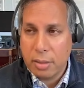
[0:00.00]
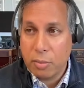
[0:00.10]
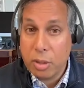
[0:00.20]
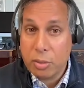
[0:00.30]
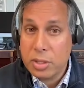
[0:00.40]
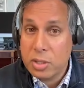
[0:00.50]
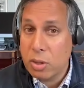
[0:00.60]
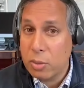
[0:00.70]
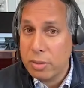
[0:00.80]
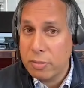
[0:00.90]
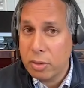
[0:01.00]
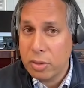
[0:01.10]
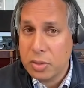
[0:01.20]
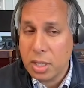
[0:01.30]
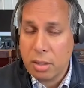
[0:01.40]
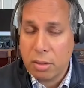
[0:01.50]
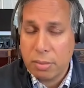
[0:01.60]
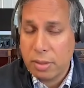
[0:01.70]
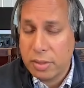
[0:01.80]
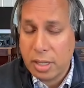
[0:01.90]
and one of the reasons why we focus on
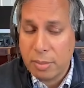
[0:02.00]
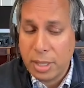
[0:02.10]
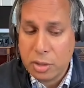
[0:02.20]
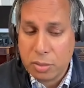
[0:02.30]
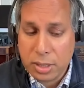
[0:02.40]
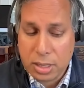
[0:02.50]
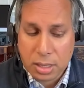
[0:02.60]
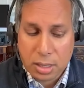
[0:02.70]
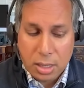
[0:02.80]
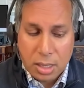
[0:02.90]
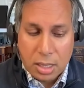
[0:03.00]
it if not a major reason